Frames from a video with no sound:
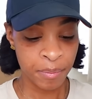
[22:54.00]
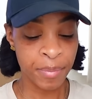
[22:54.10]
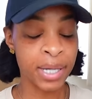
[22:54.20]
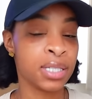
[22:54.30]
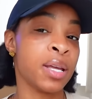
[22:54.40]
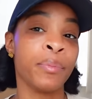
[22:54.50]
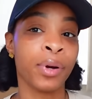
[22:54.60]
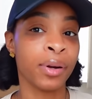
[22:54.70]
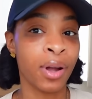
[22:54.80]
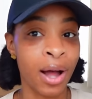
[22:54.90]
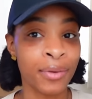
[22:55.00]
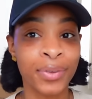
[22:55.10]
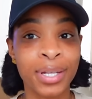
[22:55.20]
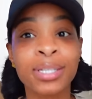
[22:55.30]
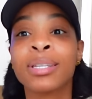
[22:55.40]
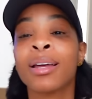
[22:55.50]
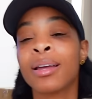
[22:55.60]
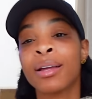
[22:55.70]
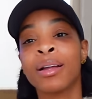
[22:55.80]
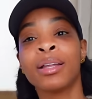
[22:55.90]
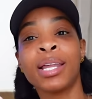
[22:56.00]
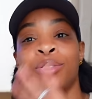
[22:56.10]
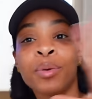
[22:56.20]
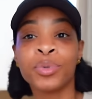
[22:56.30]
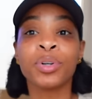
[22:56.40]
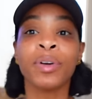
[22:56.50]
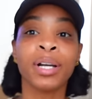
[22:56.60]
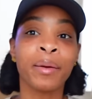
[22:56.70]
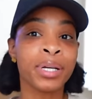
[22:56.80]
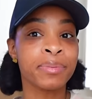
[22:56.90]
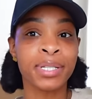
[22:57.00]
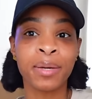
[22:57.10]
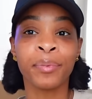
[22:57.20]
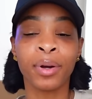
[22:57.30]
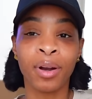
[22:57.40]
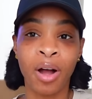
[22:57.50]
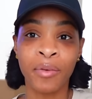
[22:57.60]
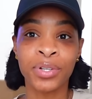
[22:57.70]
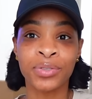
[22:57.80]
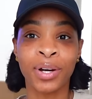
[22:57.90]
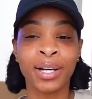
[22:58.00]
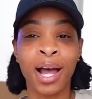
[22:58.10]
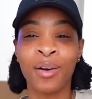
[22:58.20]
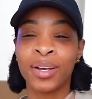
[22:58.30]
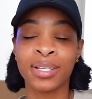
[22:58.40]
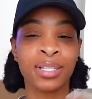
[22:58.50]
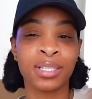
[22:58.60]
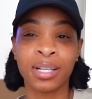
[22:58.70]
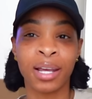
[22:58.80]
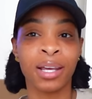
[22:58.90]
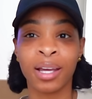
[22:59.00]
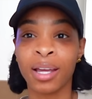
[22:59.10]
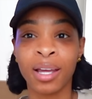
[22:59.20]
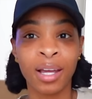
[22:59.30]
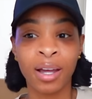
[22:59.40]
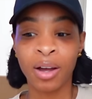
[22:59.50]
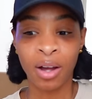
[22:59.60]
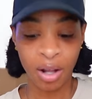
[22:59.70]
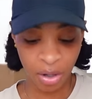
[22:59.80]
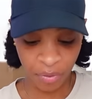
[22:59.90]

my temporary office, that's what I'm doing right now because my temporary office right now is just like all